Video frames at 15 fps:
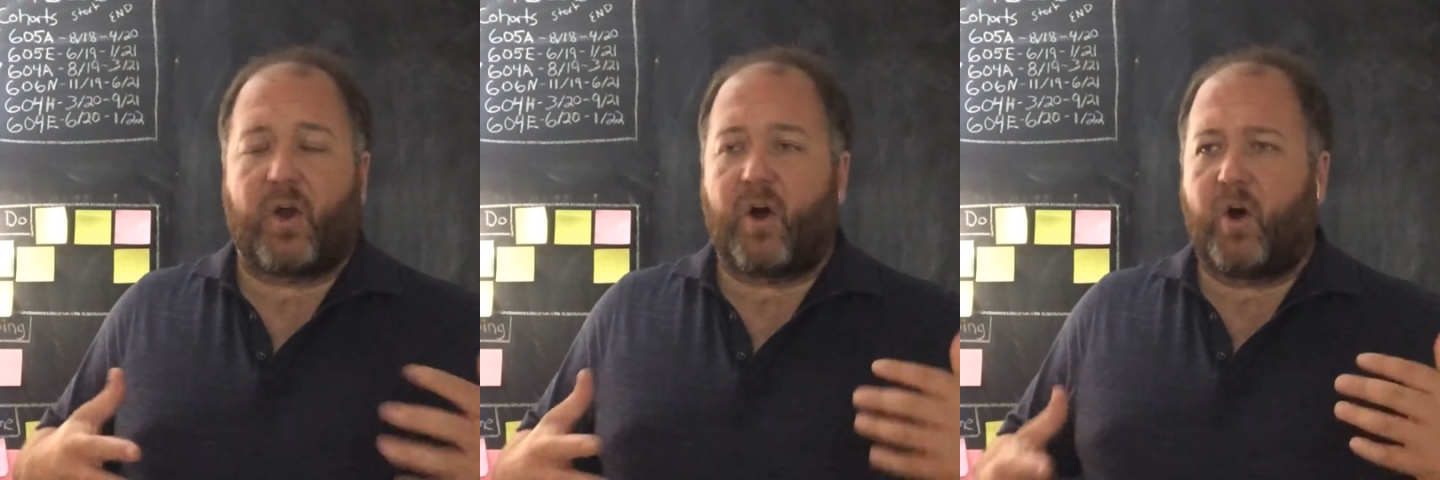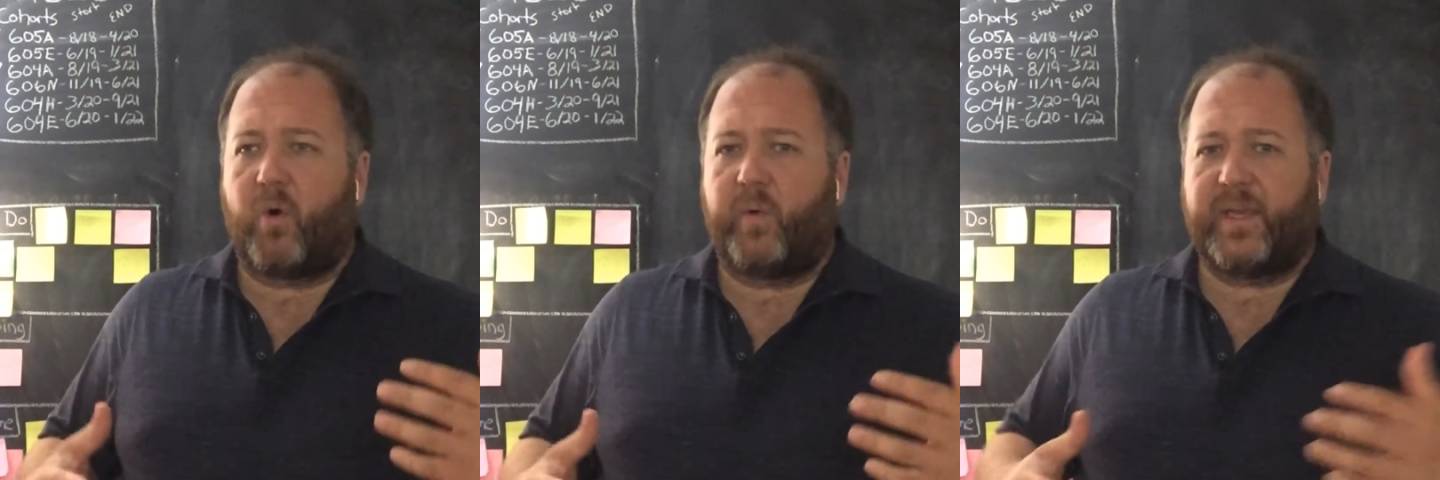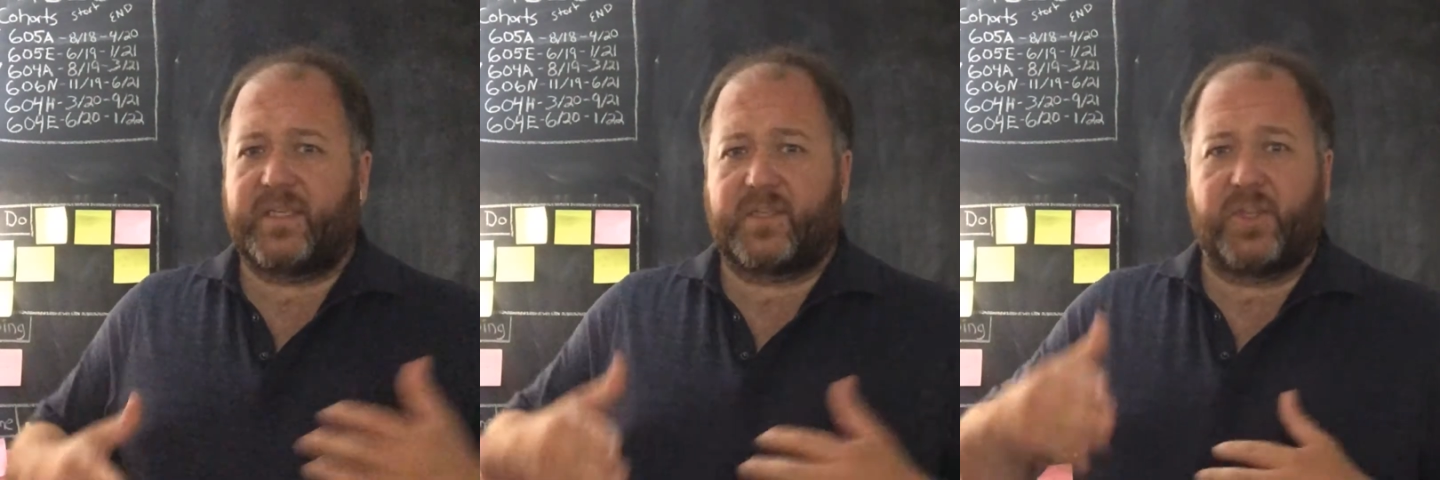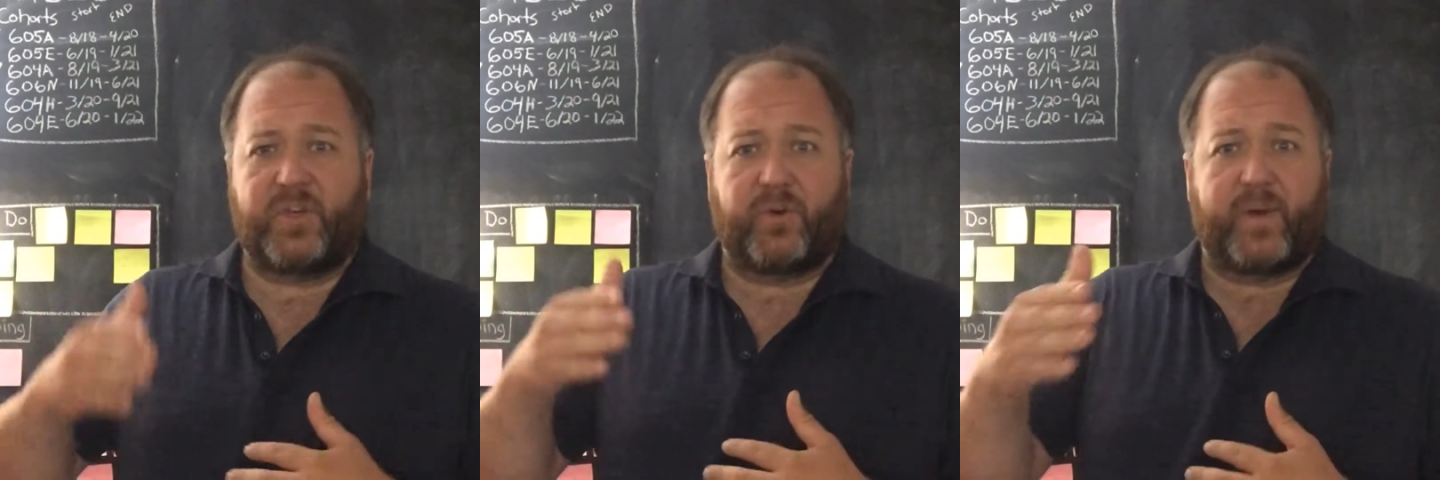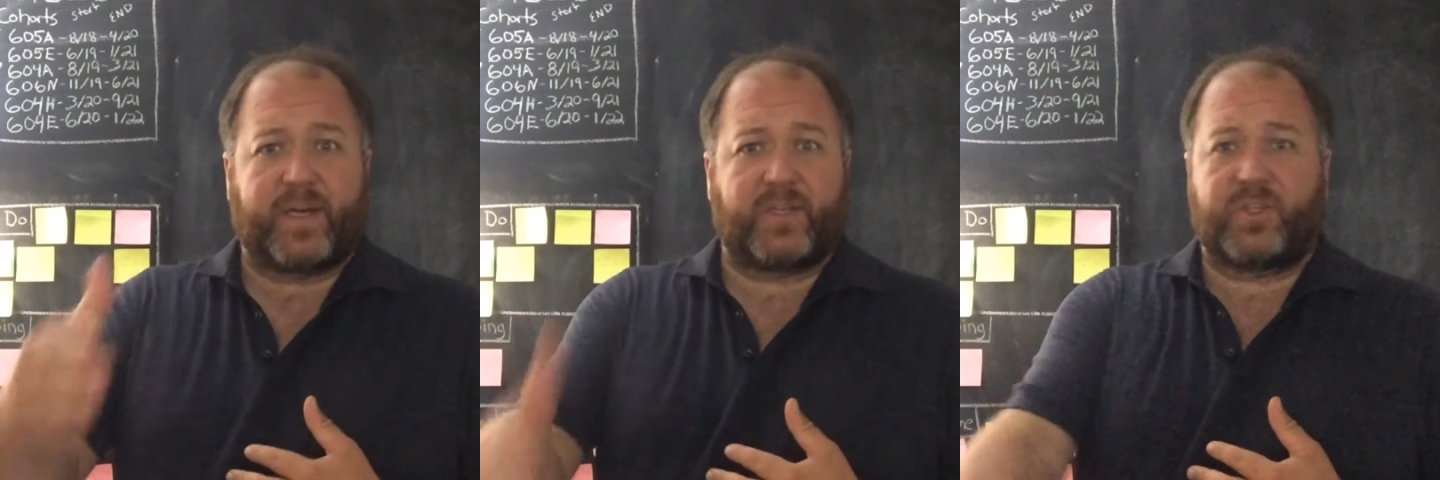always the
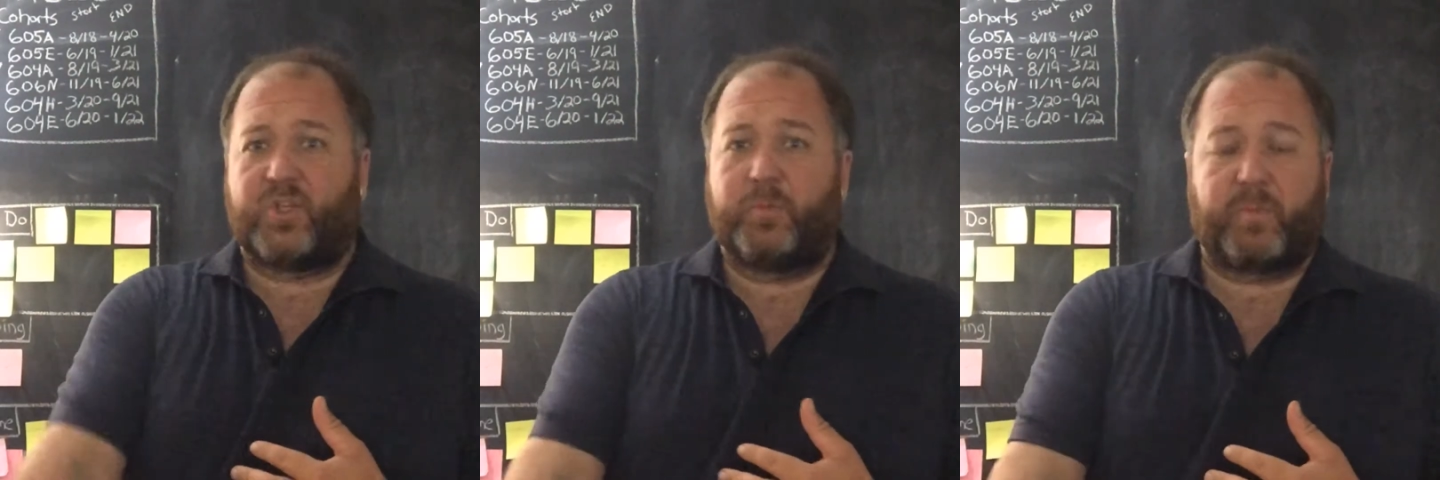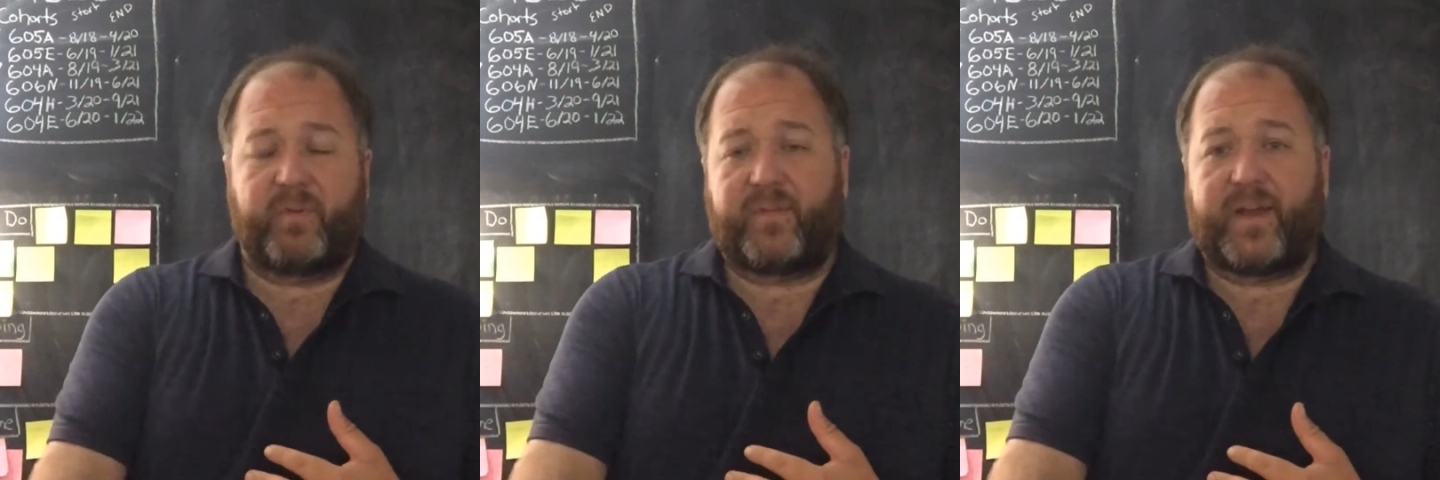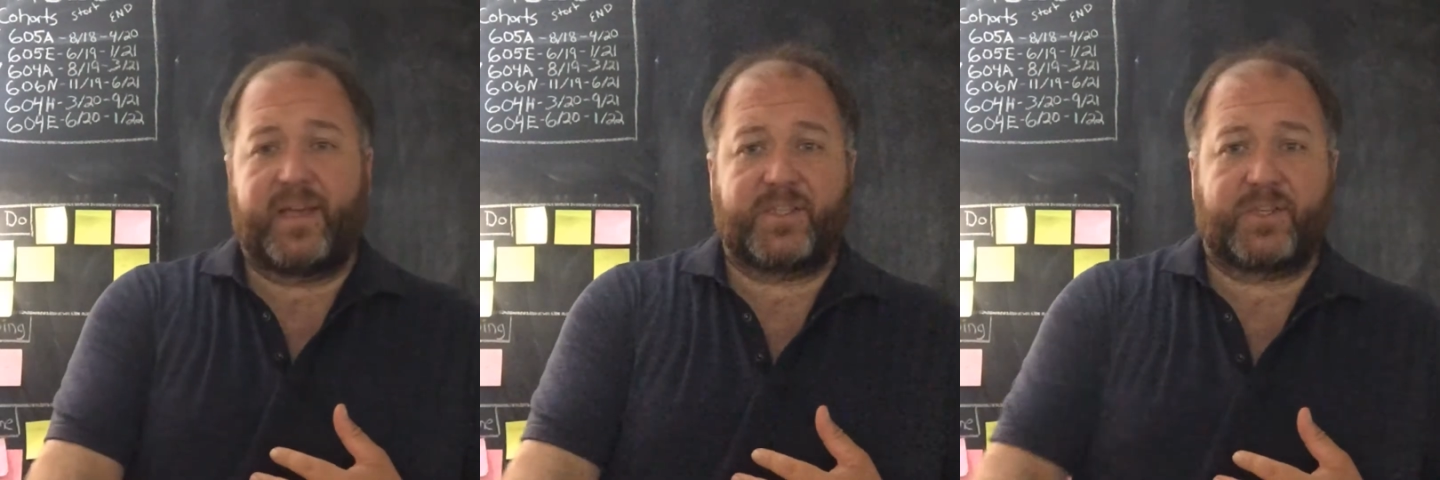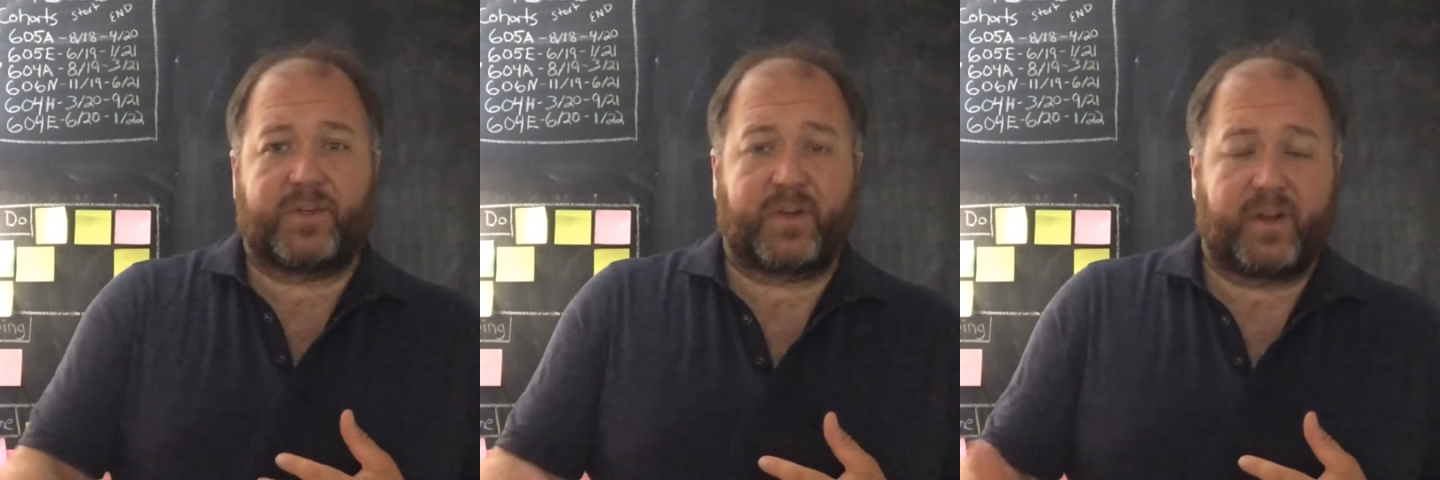direct supervisor